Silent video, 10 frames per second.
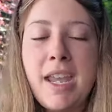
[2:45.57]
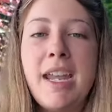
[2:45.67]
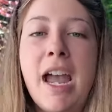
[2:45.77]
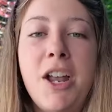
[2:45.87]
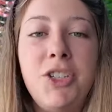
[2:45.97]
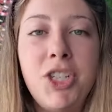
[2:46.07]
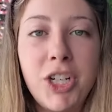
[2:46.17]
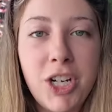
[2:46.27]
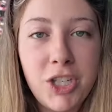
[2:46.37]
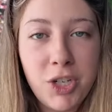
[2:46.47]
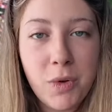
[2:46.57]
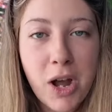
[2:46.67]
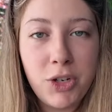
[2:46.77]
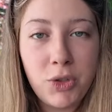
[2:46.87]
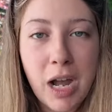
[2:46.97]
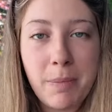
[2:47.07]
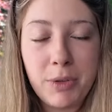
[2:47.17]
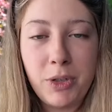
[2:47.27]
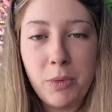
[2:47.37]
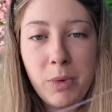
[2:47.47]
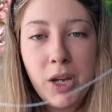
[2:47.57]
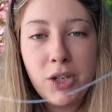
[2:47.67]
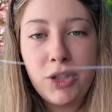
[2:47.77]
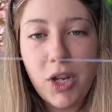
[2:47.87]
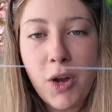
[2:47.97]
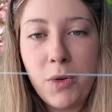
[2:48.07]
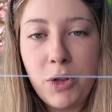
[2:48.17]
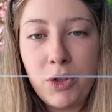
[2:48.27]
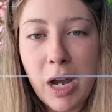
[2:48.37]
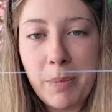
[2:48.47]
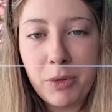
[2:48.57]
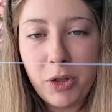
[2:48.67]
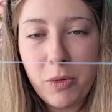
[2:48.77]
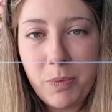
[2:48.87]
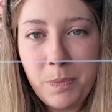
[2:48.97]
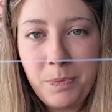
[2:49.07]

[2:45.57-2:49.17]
and you're going to do a dropper loop. So the dropper loop,